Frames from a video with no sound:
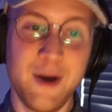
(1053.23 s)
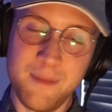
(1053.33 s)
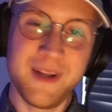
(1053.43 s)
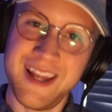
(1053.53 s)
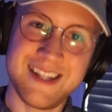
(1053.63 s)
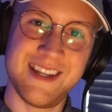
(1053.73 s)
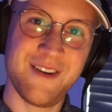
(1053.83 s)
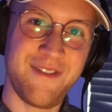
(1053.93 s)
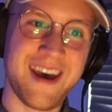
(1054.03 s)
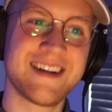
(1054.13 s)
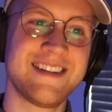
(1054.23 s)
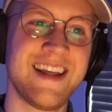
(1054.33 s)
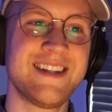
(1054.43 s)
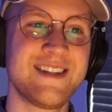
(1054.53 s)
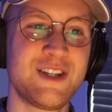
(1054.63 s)
But that's the effect.
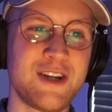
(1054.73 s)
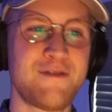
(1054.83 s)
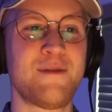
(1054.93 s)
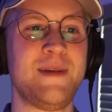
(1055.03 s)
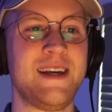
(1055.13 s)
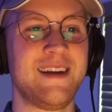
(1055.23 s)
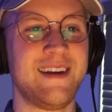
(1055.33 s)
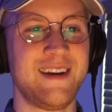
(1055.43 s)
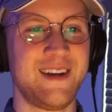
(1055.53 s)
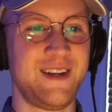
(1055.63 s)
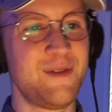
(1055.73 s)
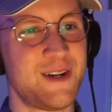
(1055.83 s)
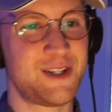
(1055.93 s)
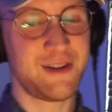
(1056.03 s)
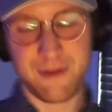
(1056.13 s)
That's the shover me. You want
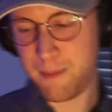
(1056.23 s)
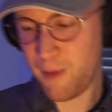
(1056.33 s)
to shove it?